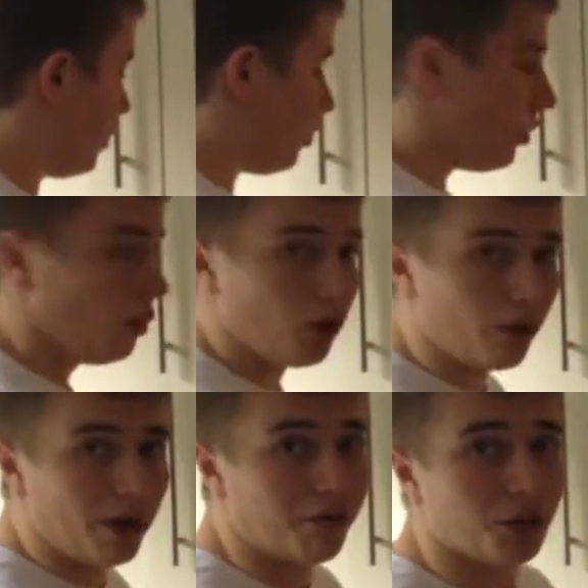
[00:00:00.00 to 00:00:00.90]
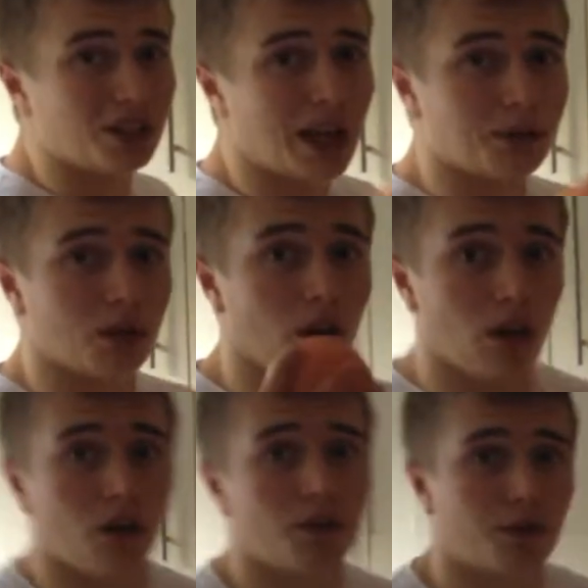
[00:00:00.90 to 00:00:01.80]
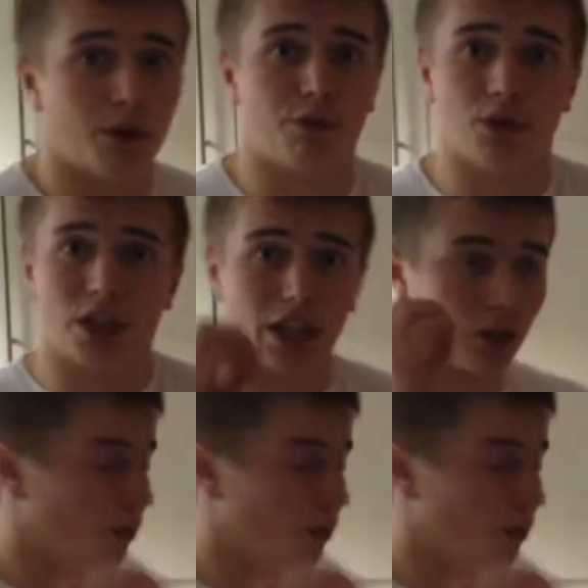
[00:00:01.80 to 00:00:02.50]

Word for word: two grapefruits. Absolutely love grapefruits. I think they're